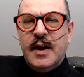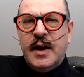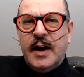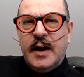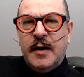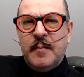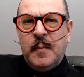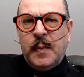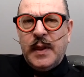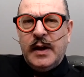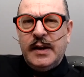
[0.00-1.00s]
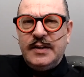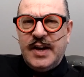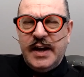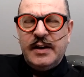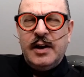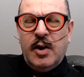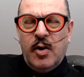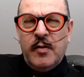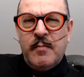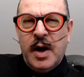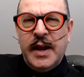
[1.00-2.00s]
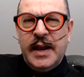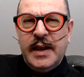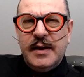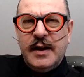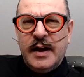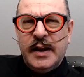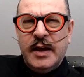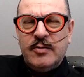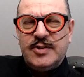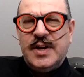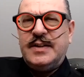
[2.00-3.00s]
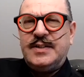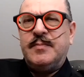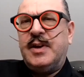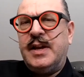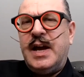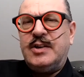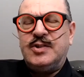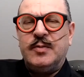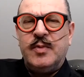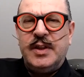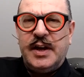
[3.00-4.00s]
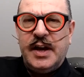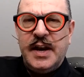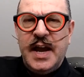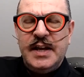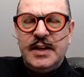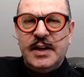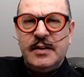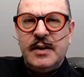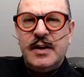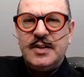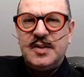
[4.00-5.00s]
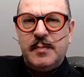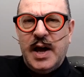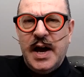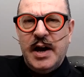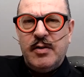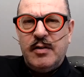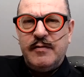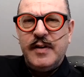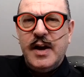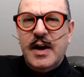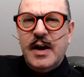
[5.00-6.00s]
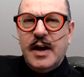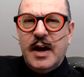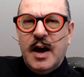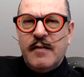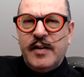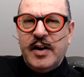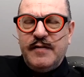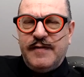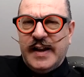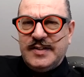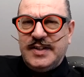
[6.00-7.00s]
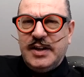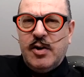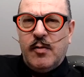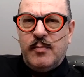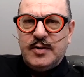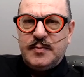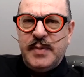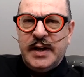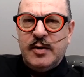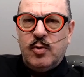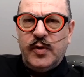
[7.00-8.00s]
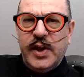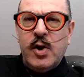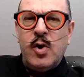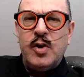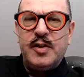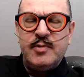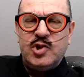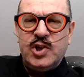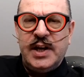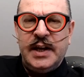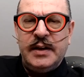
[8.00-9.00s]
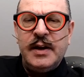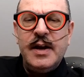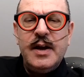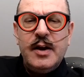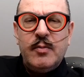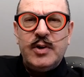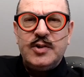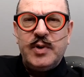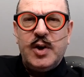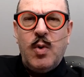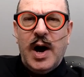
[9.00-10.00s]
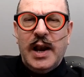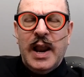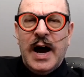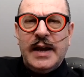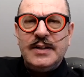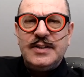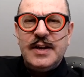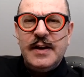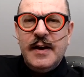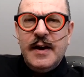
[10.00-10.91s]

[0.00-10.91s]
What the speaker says: And they'd taken a lot of money, and they also had some connection with a Canadian supplier of a very fancy compost bin called the Earth Machine, which we quite liked.